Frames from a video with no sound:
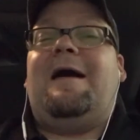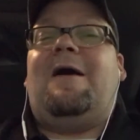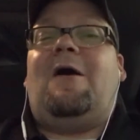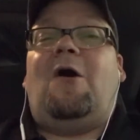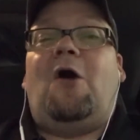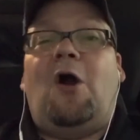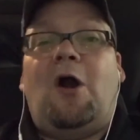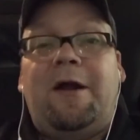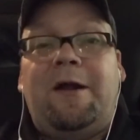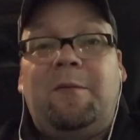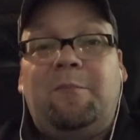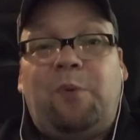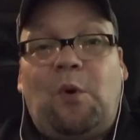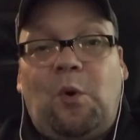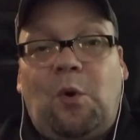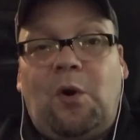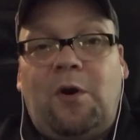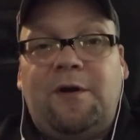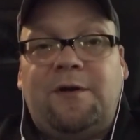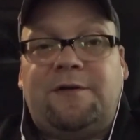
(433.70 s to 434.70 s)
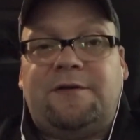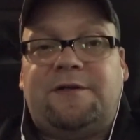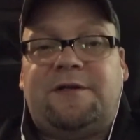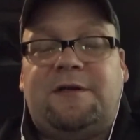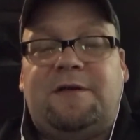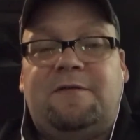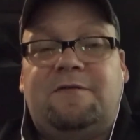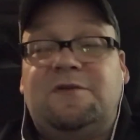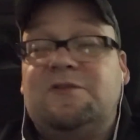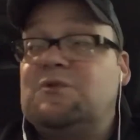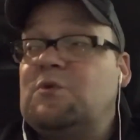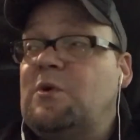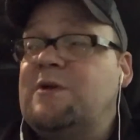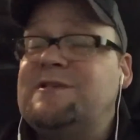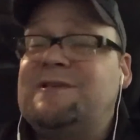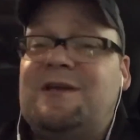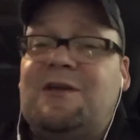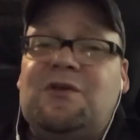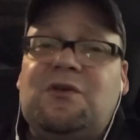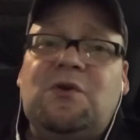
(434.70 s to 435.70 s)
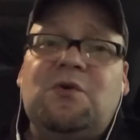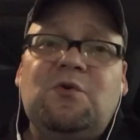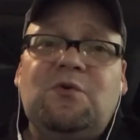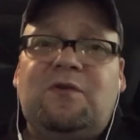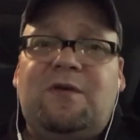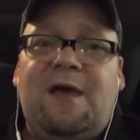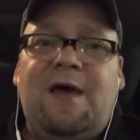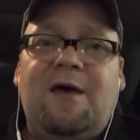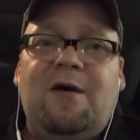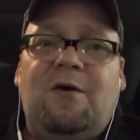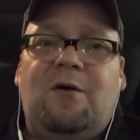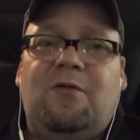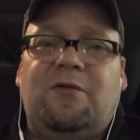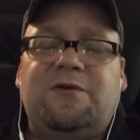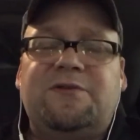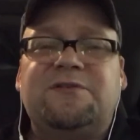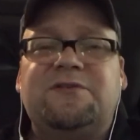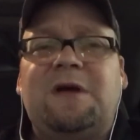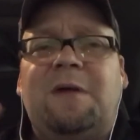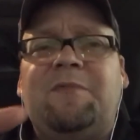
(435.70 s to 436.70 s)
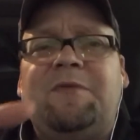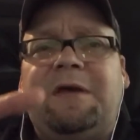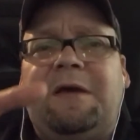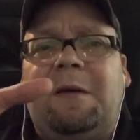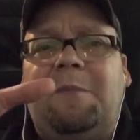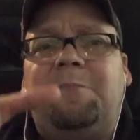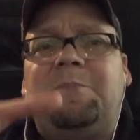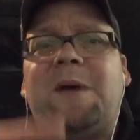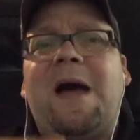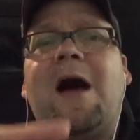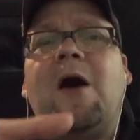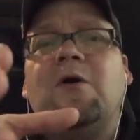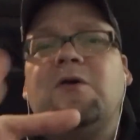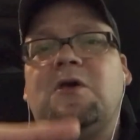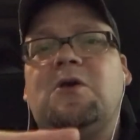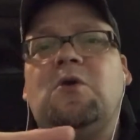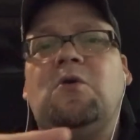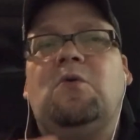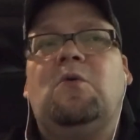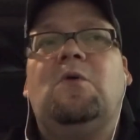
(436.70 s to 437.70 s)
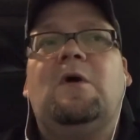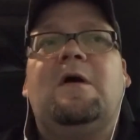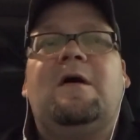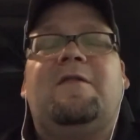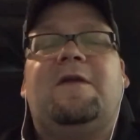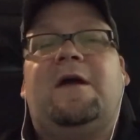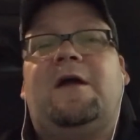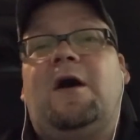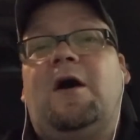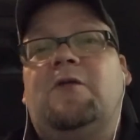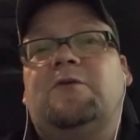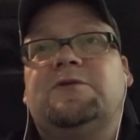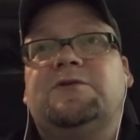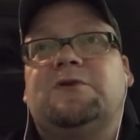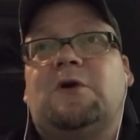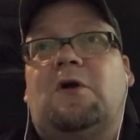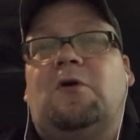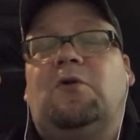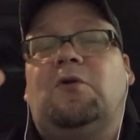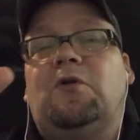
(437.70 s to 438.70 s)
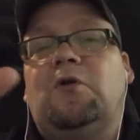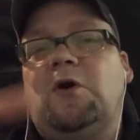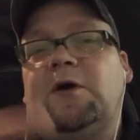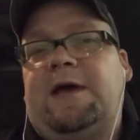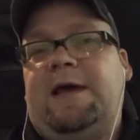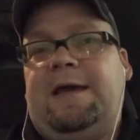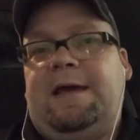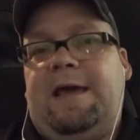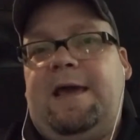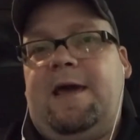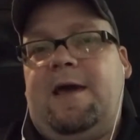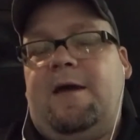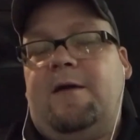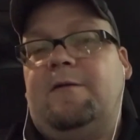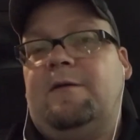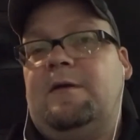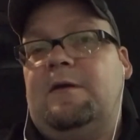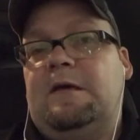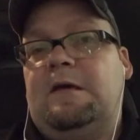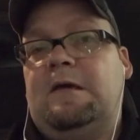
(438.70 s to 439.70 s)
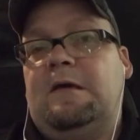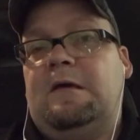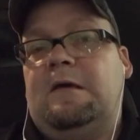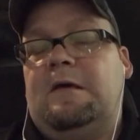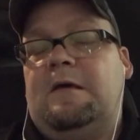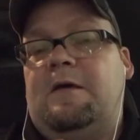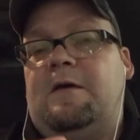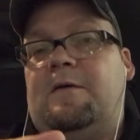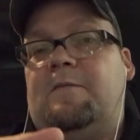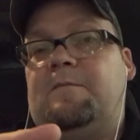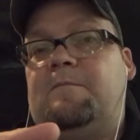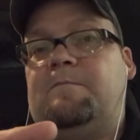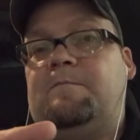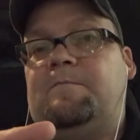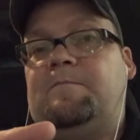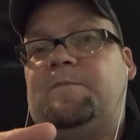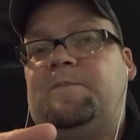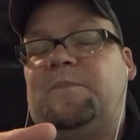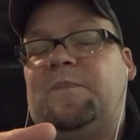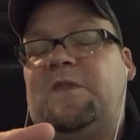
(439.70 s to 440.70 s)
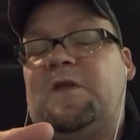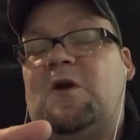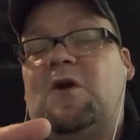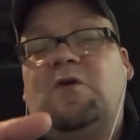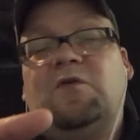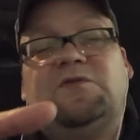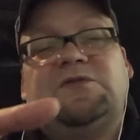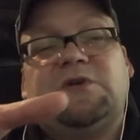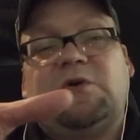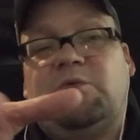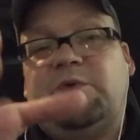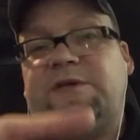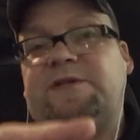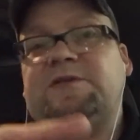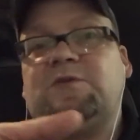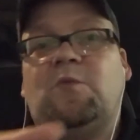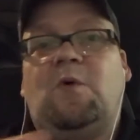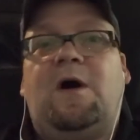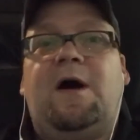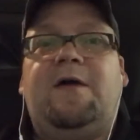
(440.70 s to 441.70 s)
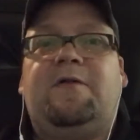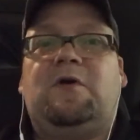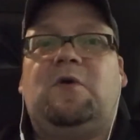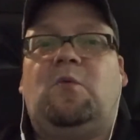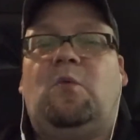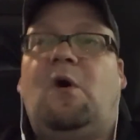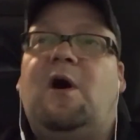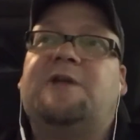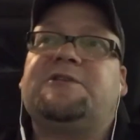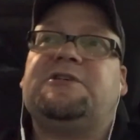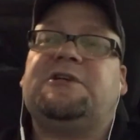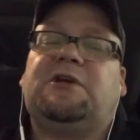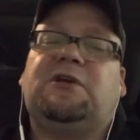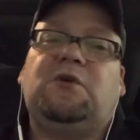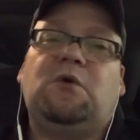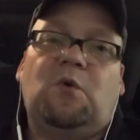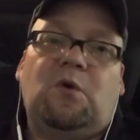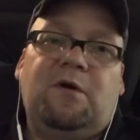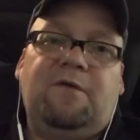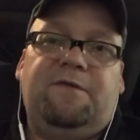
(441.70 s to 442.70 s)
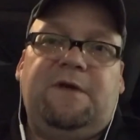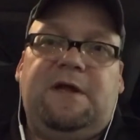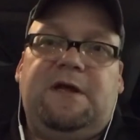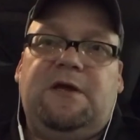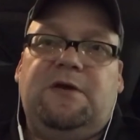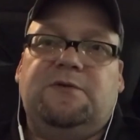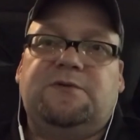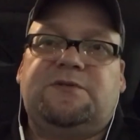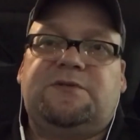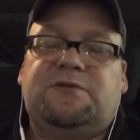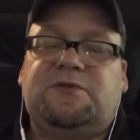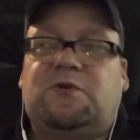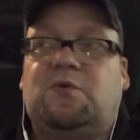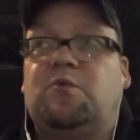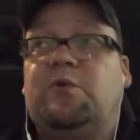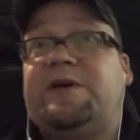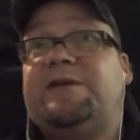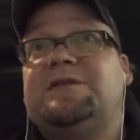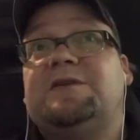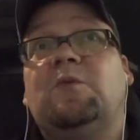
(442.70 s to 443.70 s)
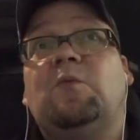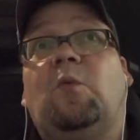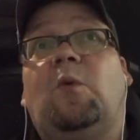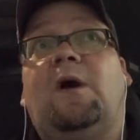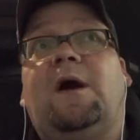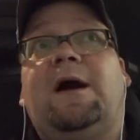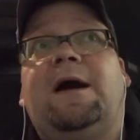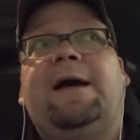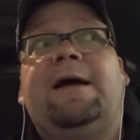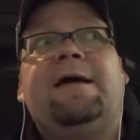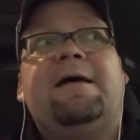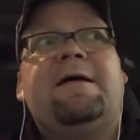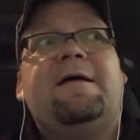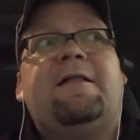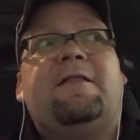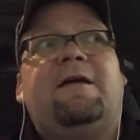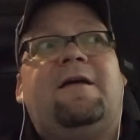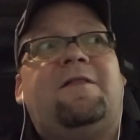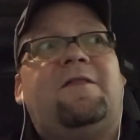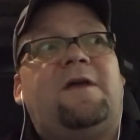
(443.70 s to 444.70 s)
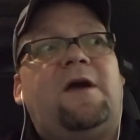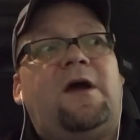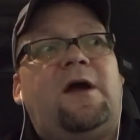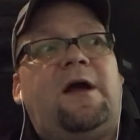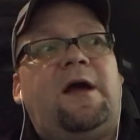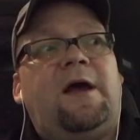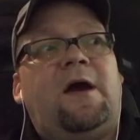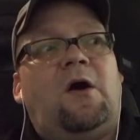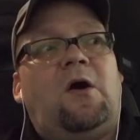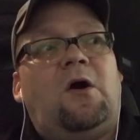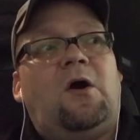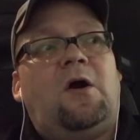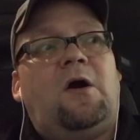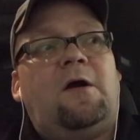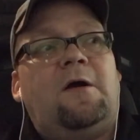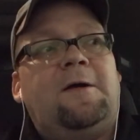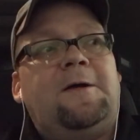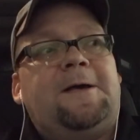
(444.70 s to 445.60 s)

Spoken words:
are important. The stories that you tell, there's something about you that others are looking at. There's a reason why they're watching your videos. There's a reason why that they are